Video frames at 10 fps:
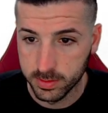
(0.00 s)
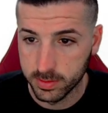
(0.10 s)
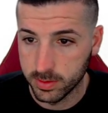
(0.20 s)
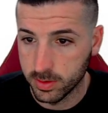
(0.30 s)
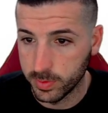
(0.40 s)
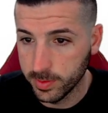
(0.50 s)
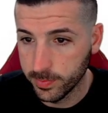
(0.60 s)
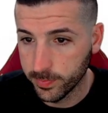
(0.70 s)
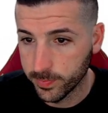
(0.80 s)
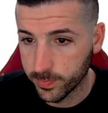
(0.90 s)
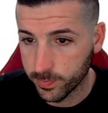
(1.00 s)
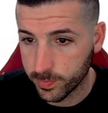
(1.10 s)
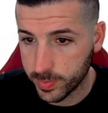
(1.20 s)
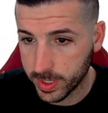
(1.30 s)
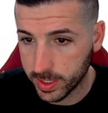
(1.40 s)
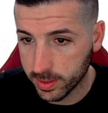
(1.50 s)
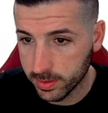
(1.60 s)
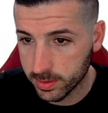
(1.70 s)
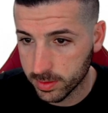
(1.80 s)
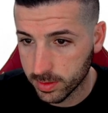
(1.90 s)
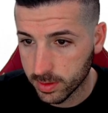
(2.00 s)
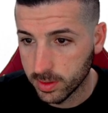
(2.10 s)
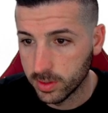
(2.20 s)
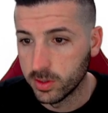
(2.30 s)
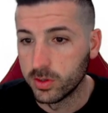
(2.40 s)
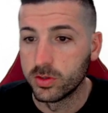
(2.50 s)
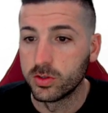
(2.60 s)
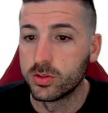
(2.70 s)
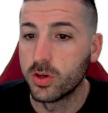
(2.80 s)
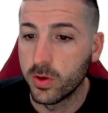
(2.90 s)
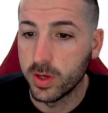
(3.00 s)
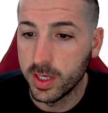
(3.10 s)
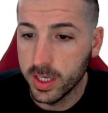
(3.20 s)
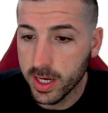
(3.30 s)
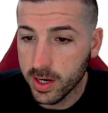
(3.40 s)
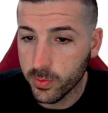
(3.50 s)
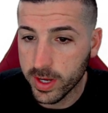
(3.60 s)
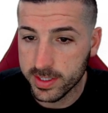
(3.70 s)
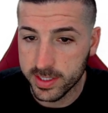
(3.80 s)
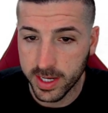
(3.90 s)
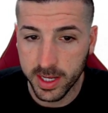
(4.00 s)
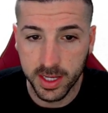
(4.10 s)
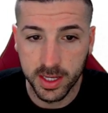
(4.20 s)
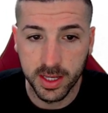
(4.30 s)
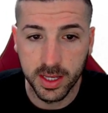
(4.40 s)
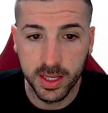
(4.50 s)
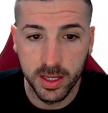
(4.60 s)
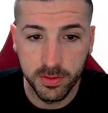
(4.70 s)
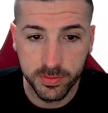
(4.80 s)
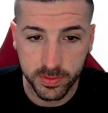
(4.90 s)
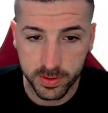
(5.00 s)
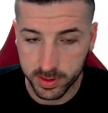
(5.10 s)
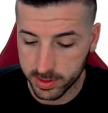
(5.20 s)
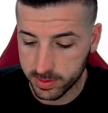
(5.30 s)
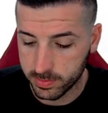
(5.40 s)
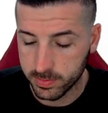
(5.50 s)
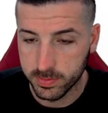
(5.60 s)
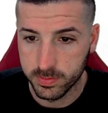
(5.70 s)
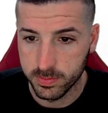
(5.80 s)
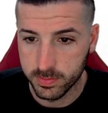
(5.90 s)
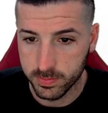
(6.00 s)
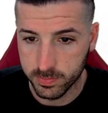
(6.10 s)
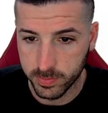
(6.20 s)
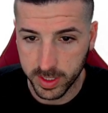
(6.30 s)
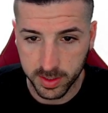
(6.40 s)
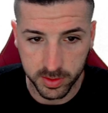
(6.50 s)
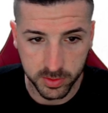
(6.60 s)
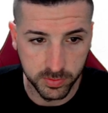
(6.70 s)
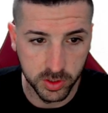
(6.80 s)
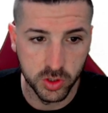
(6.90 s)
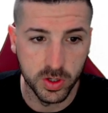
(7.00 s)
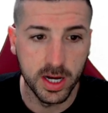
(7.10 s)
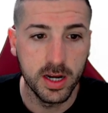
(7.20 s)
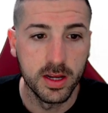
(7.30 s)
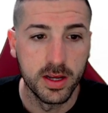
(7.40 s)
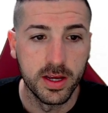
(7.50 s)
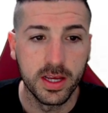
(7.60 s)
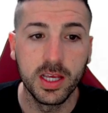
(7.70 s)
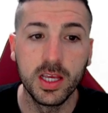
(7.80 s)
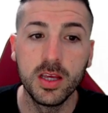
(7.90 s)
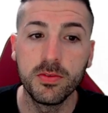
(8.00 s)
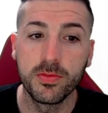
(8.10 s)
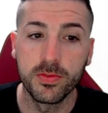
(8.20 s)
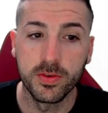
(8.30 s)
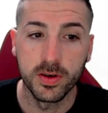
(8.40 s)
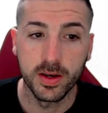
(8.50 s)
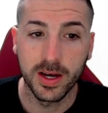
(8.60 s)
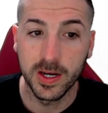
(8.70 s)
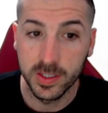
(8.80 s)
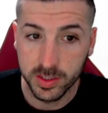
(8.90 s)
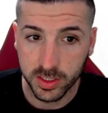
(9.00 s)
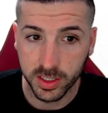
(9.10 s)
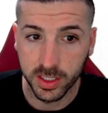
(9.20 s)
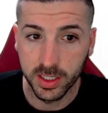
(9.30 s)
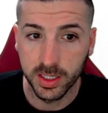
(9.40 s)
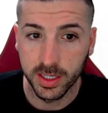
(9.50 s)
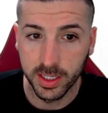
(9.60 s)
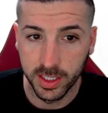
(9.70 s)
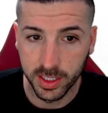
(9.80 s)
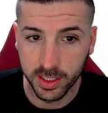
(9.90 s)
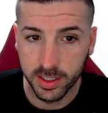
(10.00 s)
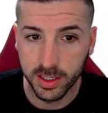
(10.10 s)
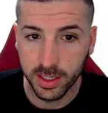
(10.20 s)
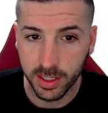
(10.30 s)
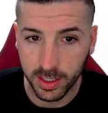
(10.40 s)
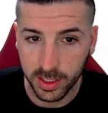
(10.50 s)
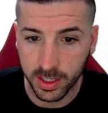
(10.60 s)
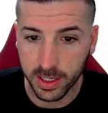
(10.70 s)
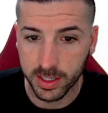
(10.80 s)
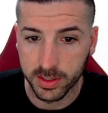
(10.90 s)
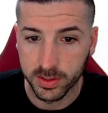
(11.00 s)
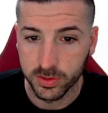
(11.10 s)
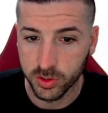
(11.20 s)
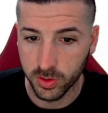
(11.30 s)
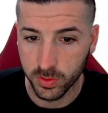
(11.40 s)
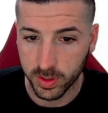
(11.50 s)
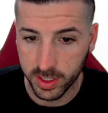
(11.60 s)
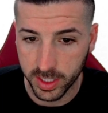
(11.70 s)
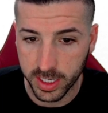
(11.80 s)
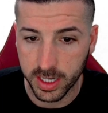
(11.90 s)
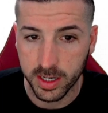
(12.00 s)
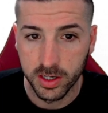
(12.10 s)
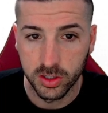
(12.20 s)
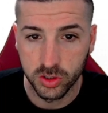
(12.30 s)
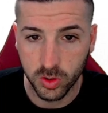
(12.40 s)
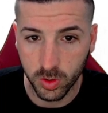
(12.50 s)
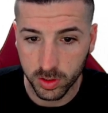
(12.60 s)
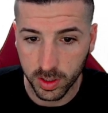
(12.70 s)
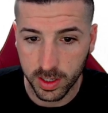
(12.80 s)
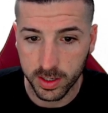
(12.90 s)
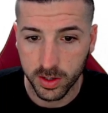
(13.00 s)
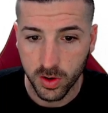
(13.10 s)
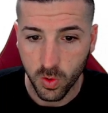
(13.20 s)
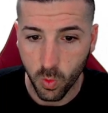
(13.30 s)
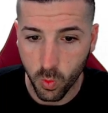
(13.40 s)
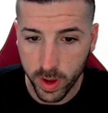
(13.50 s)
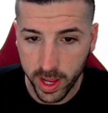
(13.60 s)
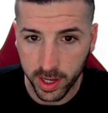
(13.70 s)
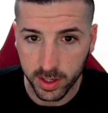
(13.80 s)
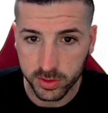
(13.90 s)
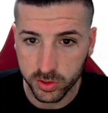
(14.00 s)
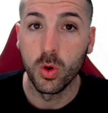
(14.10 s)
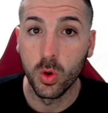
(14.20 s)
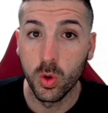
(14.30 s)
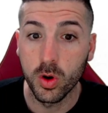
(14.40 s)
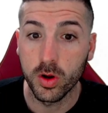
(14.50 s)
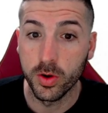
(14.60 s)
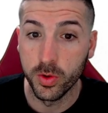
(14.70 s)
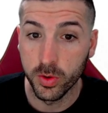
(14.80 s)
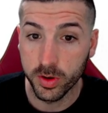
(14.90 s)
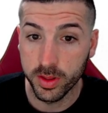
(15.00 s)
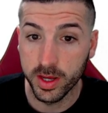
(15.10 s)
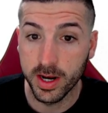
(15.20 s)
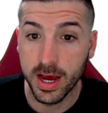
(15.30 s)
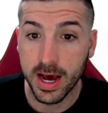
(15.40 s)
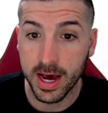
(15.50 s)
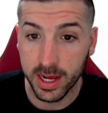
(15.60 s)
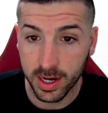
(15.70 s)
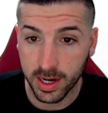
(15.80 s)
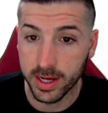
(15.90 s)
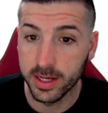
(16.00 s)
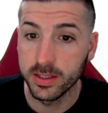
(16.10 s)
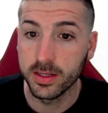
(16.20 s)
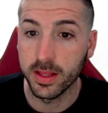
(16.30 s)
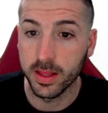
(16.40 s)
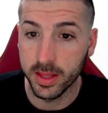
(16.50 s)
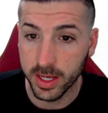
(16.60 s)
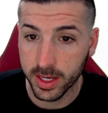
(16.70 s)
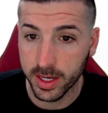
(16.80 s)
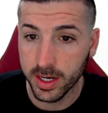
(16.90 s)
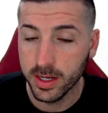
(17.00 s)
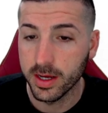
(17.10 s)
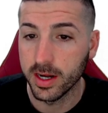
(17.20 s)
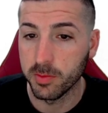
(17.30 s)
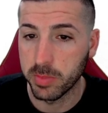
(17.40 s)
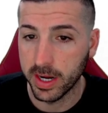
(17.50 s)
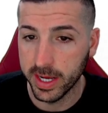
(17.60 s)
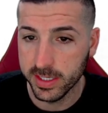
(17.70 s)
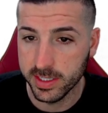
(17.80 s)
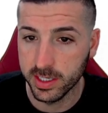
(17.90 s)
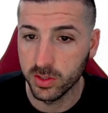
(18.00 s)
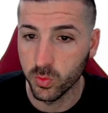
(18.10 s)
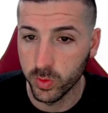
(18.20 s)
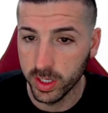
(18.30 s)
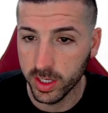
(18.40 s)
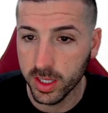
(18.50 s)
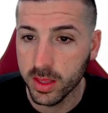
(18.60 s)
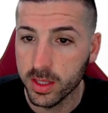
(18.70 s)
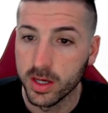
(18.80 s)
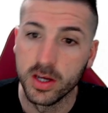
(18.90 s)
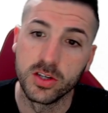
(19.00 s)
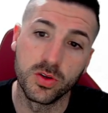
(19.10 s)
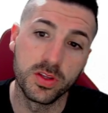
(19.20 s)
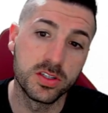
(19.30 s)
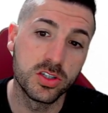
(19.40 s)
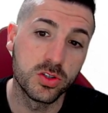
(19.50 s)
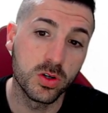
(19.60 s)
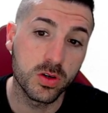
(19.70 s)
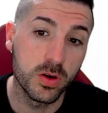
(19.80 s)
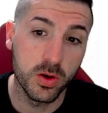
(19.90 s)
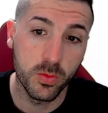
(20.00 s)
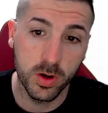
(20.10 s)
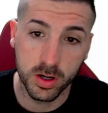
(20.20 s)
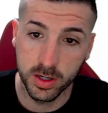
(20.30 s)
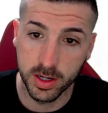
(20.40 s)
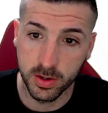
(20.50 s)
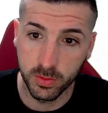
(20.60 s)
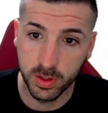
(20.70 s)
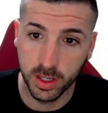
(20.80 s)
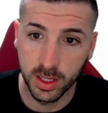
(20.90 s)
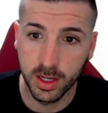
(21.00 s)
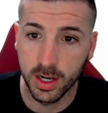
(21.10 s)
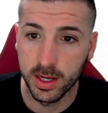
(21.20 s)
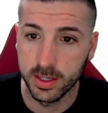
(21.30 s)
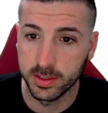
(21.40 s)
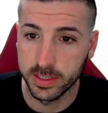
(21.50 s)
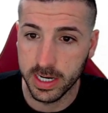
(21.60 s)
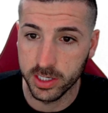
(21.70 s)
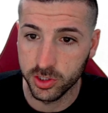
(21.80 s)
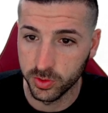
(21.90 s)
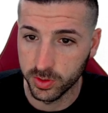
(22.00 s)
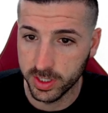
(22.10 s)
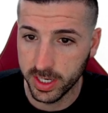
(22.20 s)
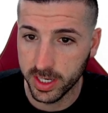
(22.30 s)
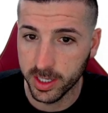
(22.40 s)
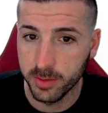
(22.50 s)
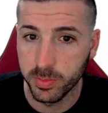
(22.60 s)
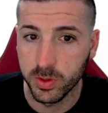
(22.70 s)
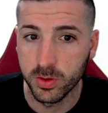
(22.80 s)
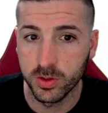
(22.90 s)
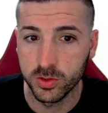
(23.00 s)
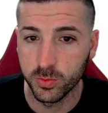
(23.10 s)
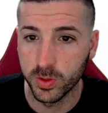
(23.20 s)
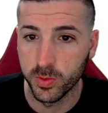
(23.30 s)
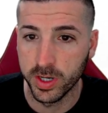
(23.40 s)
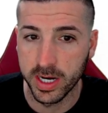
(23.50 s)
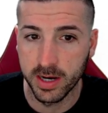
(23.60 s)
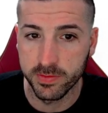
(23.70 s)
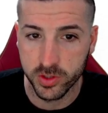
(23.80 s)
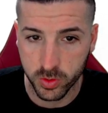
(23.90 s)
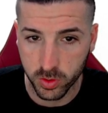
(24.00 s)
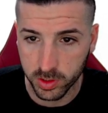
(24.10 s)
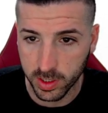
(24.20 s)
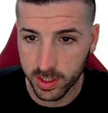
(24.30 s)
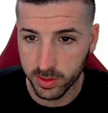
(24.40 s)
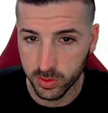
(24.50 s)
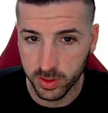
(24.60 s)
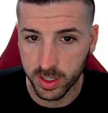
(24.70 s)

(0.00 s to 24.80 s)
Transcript: Copy, paste. So here we are saying if, let's make this visual, if country in England, so here Scotland, Wales, or Northern Ireland, then replace it with, so this is not going to work now, England -UK, because we want to have Scotland, UK,